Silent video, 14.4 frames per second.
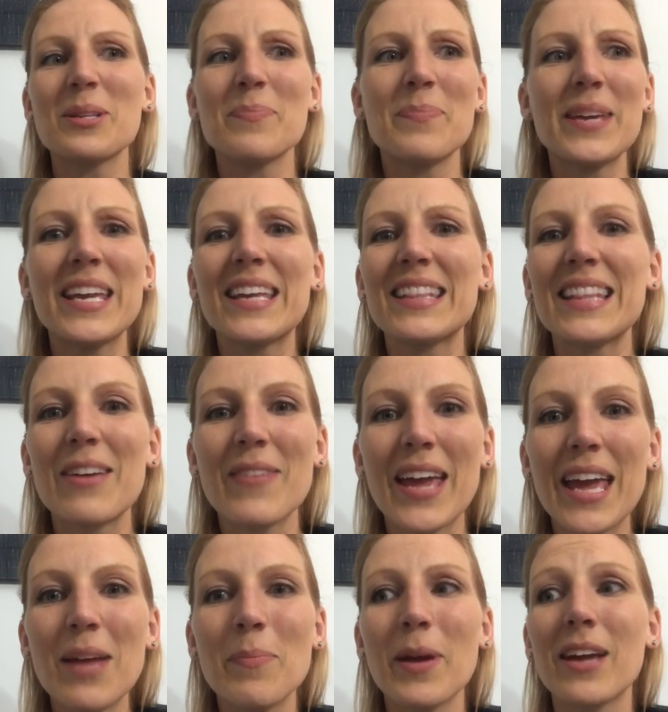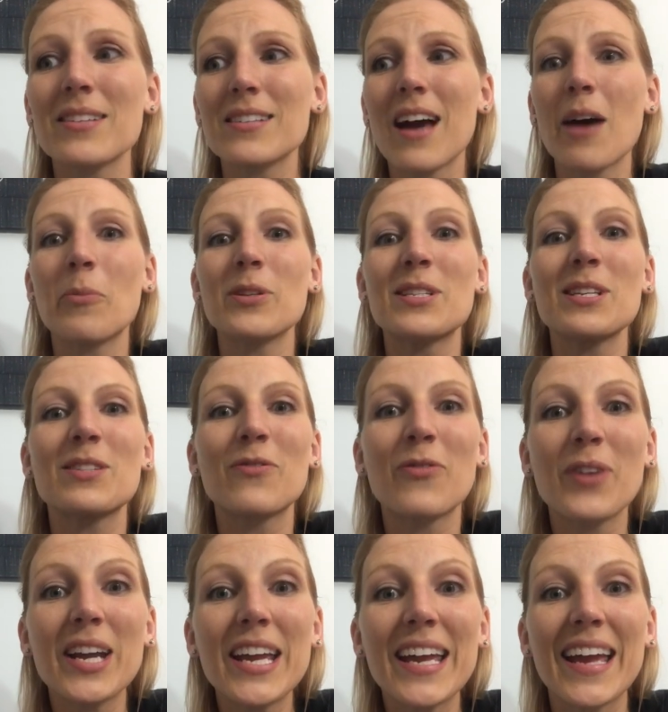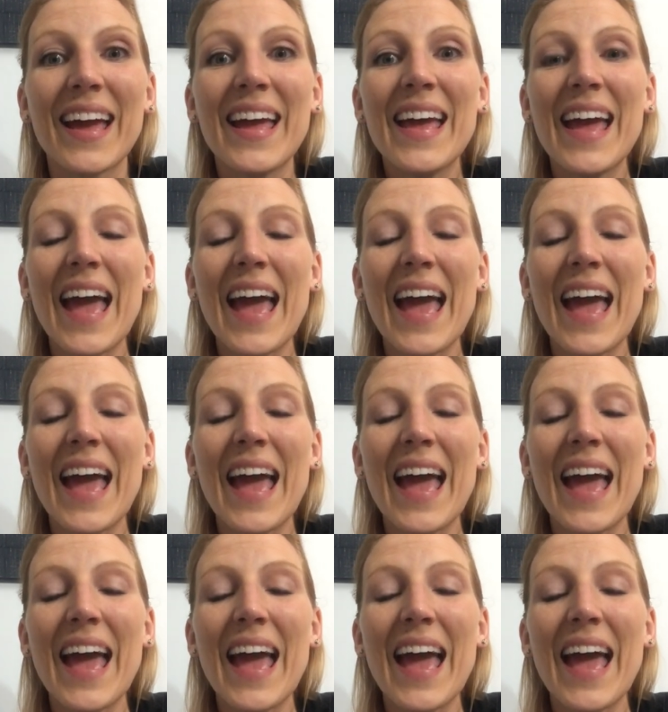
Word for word: to be and live in because God wants us free.